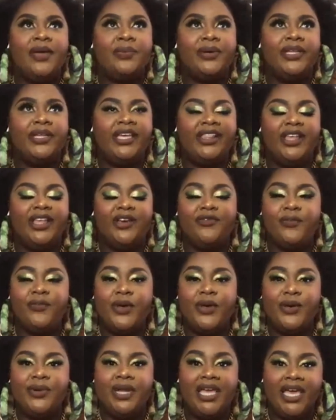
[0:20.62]
I really
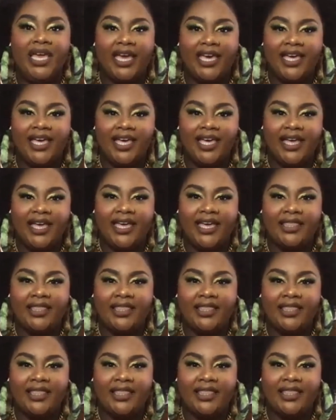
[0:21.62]
love Mo'Nique.
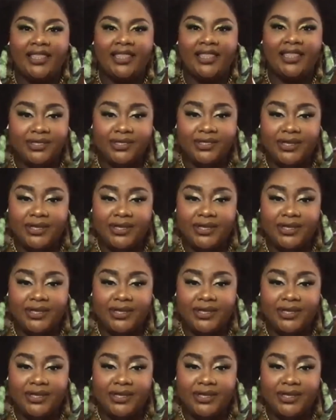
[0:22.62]
I think Mo'Nique